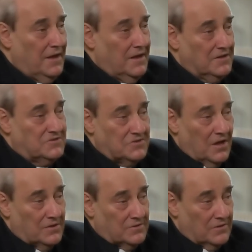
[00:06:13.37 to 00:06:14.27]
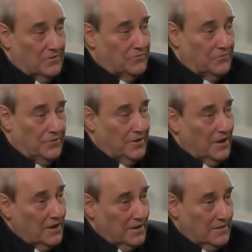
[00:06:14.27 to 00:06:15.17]
It's not for
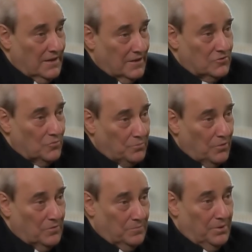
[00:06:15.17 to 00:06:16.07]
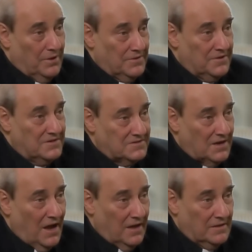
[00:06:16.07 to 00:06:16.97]
nothing that the Pope
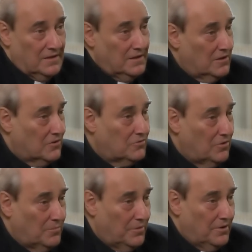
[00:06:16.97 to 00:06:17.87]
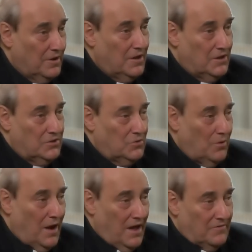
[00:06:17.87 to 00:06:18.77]
decided in October
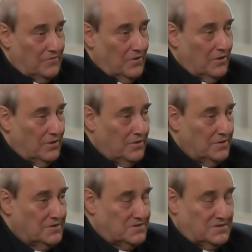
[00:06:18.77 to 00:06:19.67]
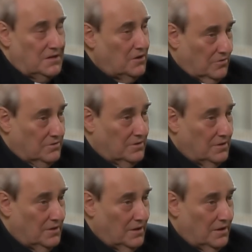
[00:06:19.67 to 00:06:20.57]
to have a synod
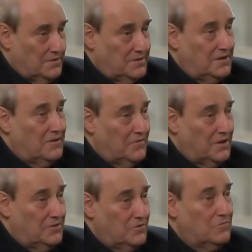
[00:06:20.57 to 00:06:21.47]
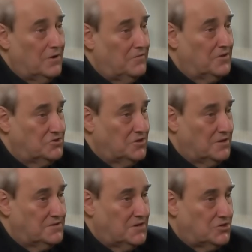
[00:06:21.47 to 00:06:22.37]
on the new
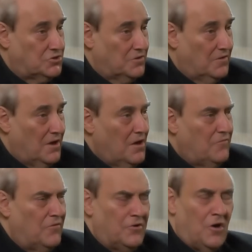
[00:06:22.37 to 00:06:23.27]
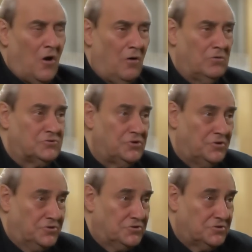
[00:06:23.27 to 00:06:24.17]
evangelization for the whole
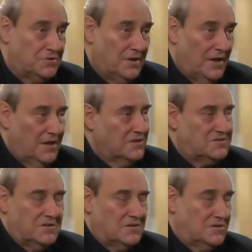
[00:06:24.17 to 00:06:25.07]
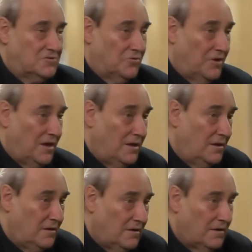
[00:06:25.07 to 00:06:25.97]
church. It's necessary
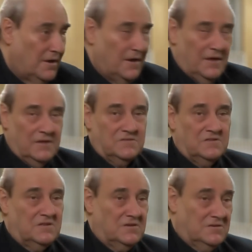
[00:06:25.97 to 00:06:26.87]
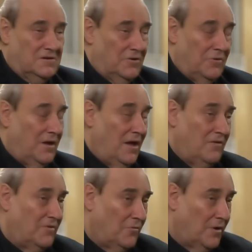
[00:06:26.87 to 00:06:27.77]
here, it's necessary
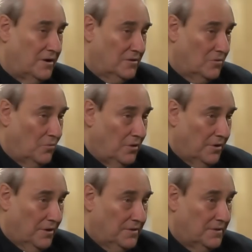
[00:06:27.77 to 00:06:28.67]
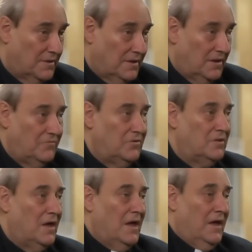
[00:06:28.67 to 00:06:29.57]
everywhere in the world.
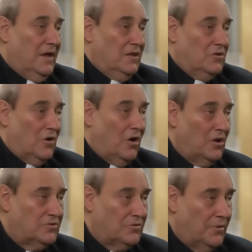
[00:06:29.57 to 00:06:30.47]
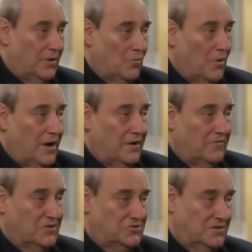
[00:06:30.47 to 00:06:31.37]
Even in the country where
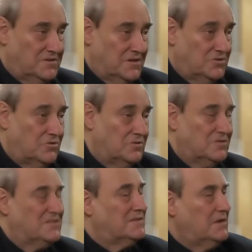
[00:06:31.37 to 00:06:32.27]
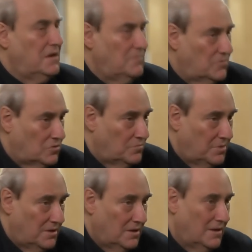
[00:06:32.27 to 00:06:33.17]
evangelization seems to
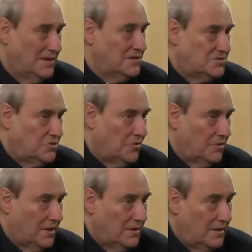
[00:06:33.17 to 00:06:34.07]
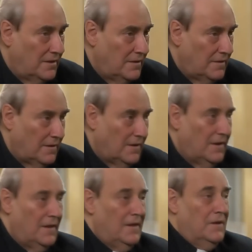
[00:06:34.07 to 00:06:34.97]
be easier than here,
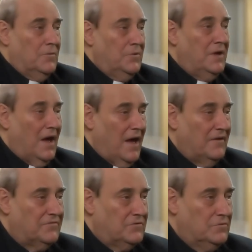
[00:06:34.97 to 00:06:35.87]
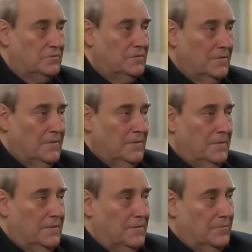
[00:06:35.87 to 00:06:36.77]
we have to
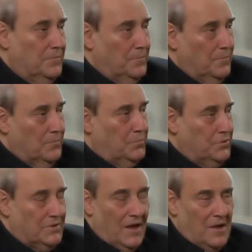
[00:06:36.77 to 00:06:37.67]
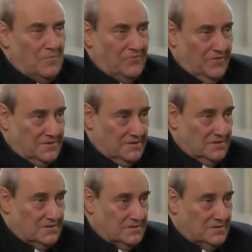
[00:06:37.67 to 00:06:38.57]
put
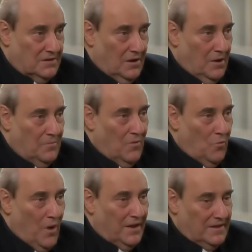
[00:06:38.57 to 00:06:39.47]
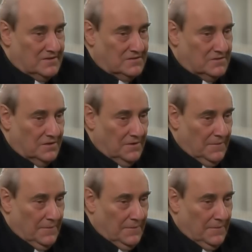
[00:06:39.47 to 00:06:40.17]
emphasis on what is the